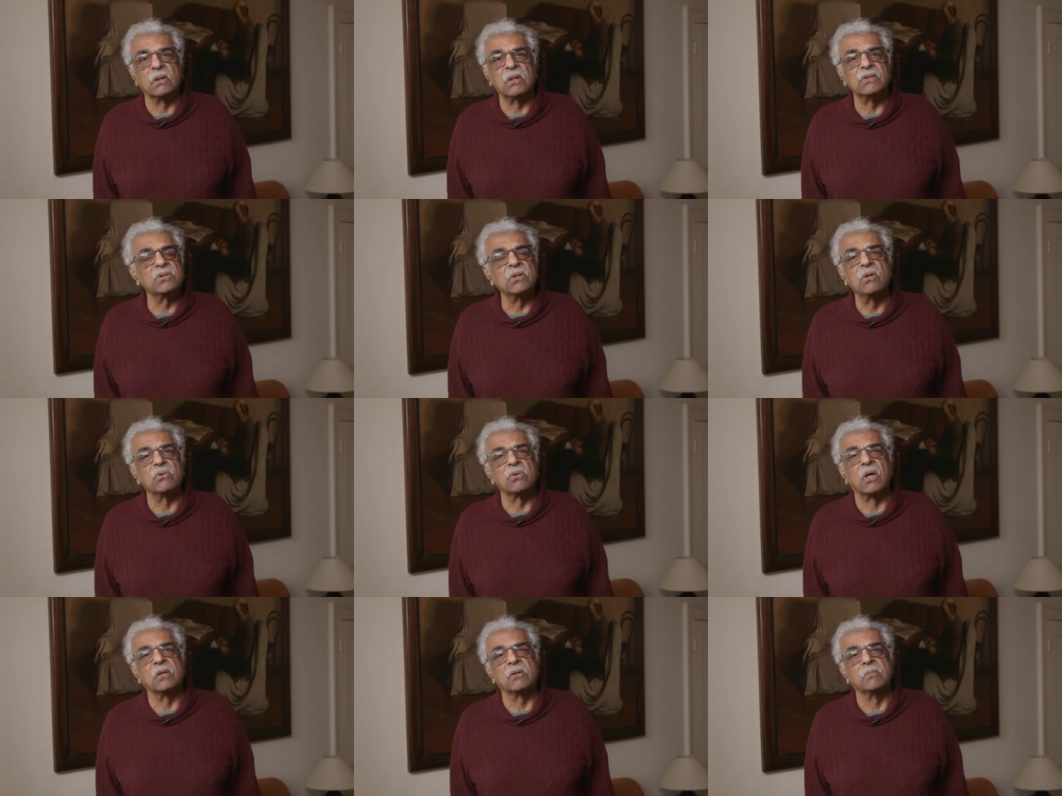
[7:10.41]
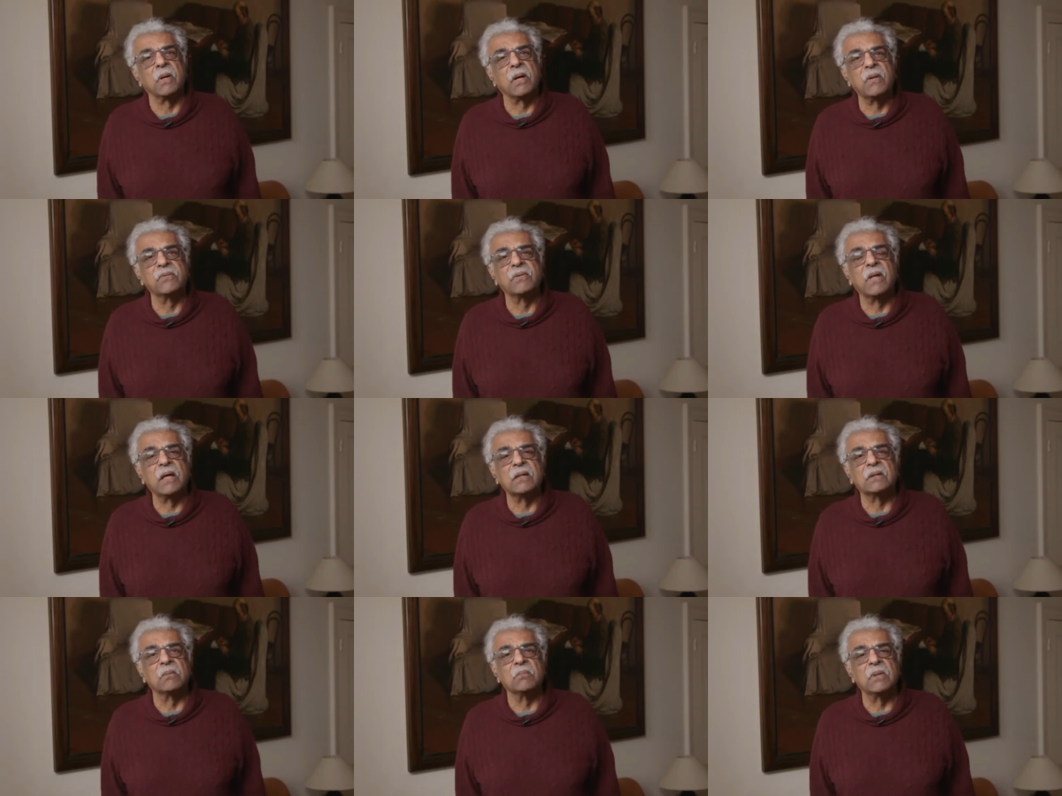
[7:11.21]
There's no doubt about
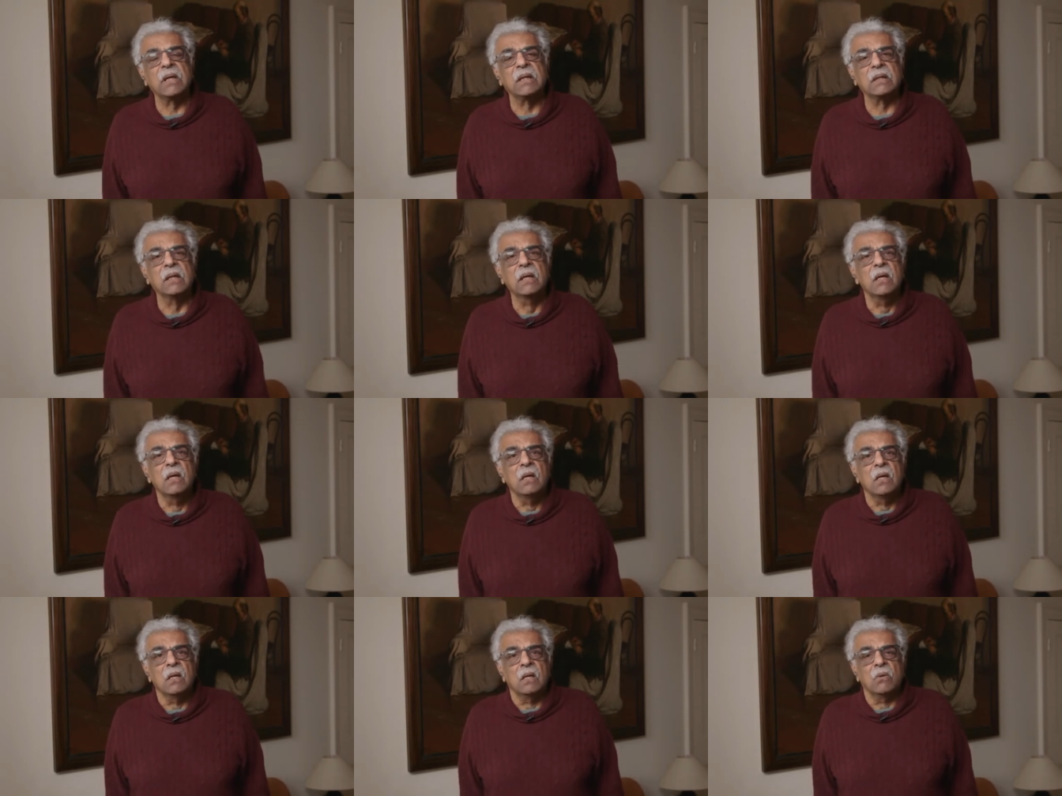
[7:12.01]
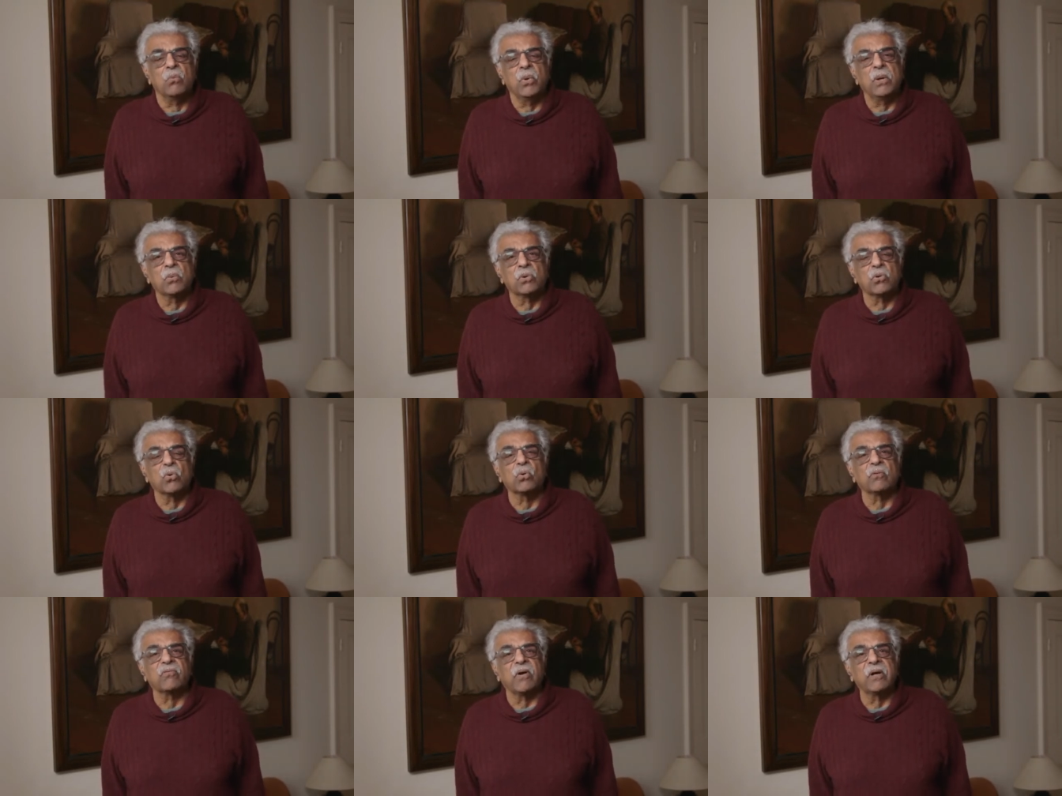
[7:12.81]
that. I mean, we were
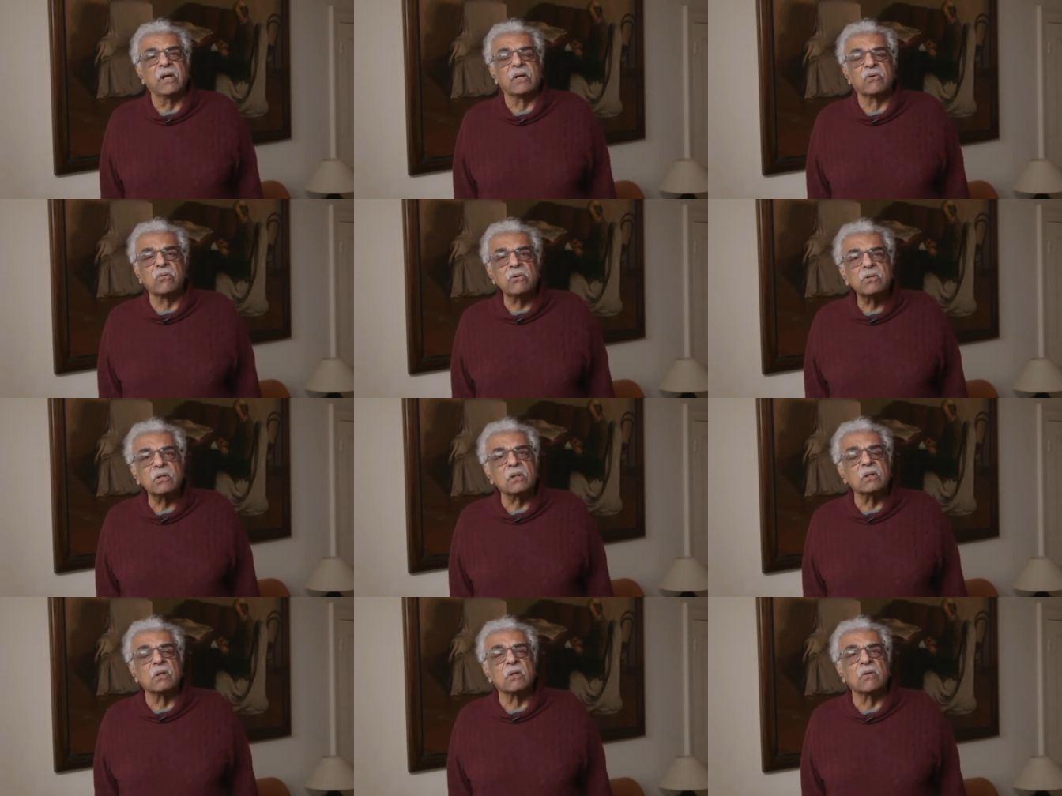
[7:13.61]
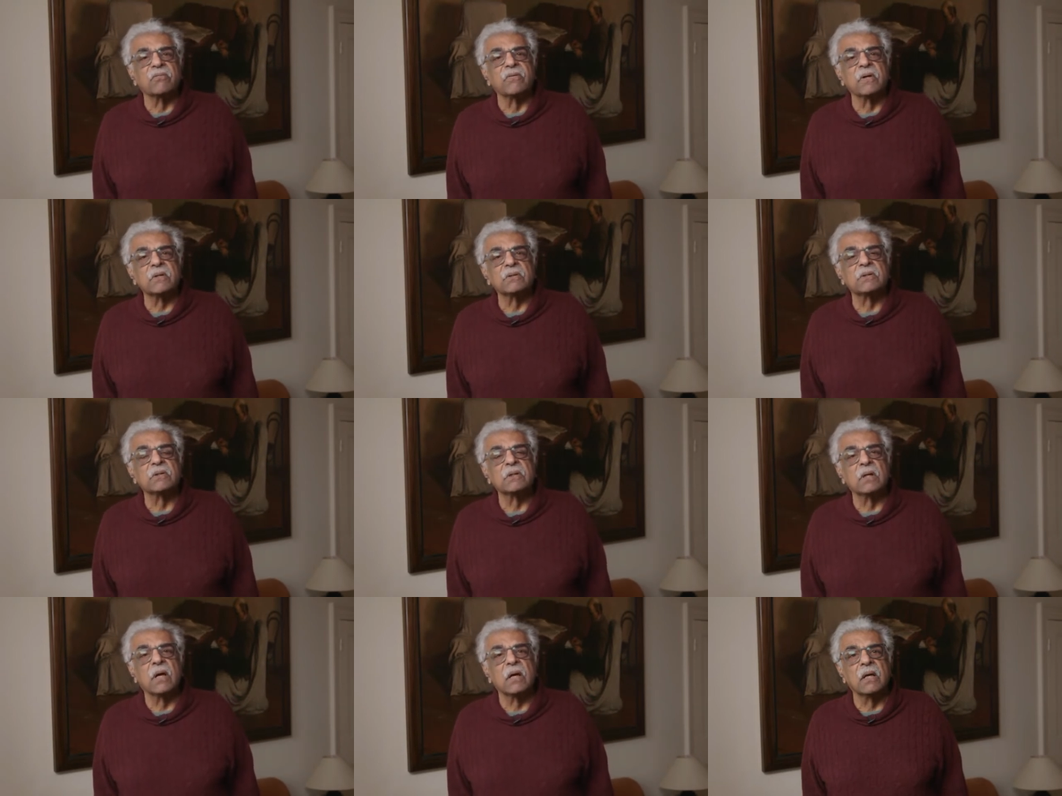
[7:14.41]
all very critical of it,
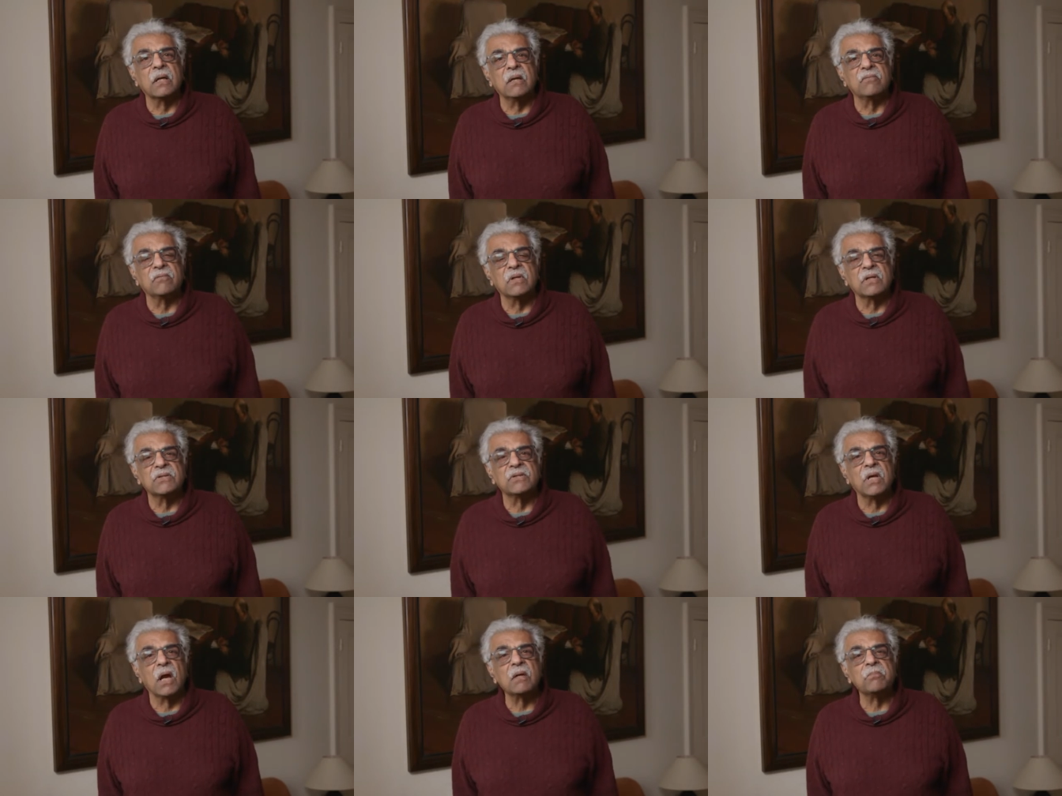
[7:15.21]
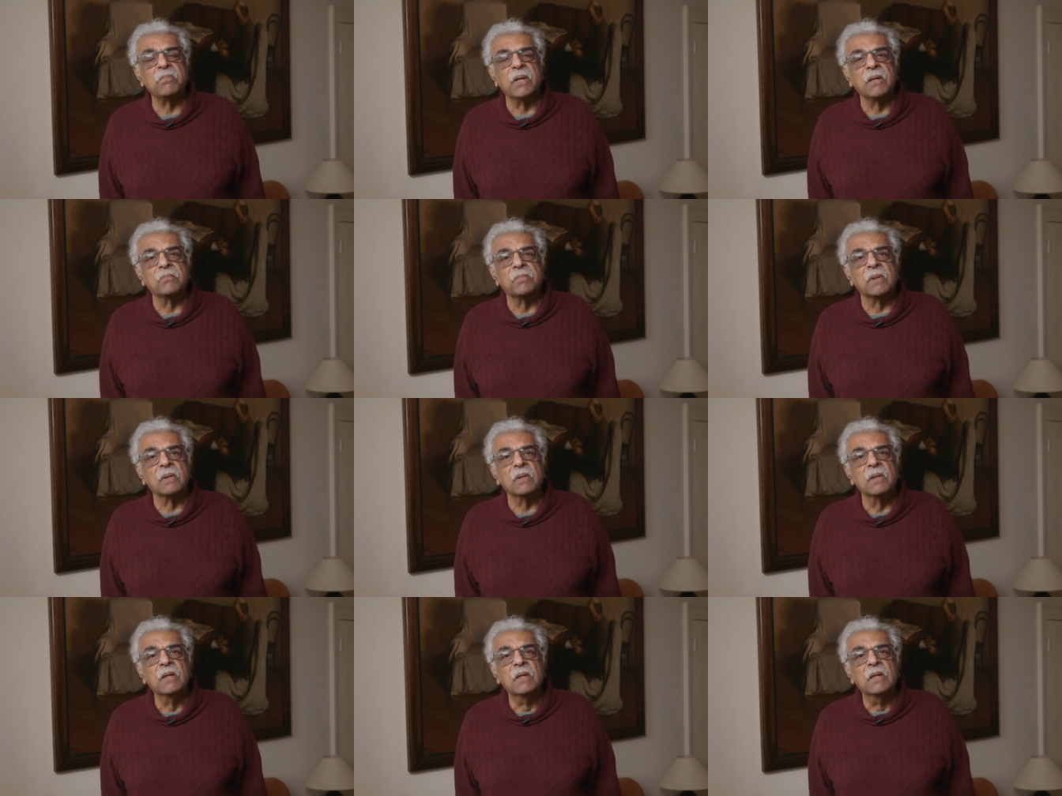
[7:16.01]
even as young
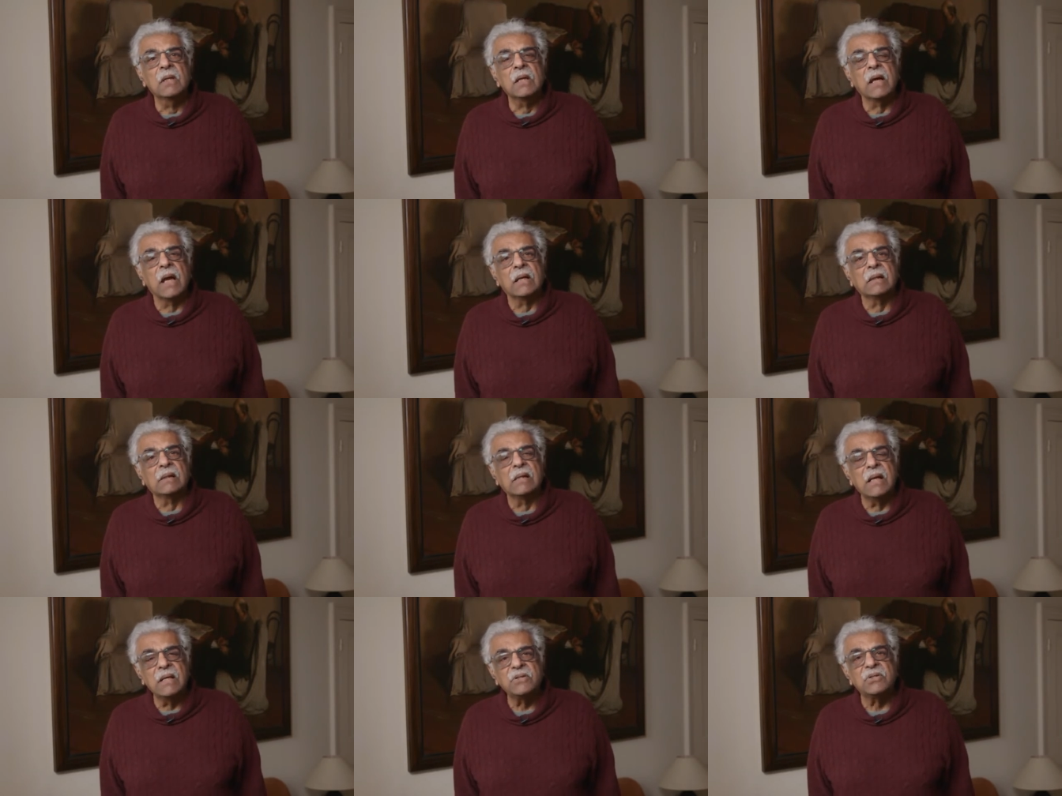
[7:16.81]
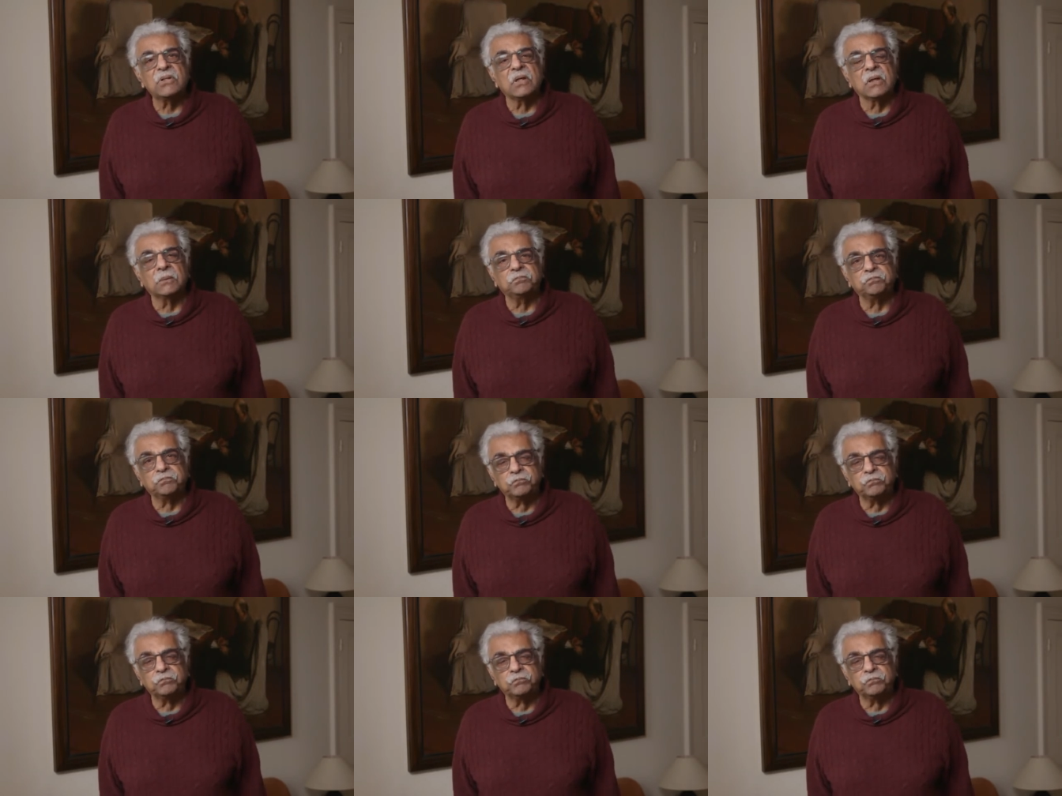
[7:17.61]
people. And later,